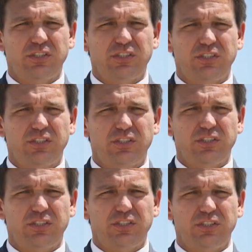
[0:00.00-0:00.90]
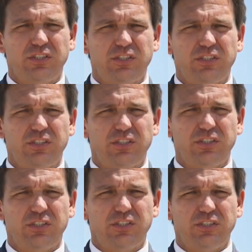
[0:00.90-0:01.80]

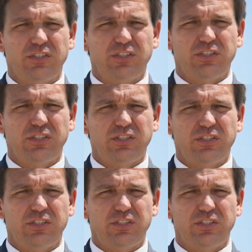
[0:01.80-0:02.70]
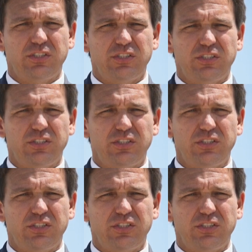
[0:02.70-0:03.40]
(not speaking)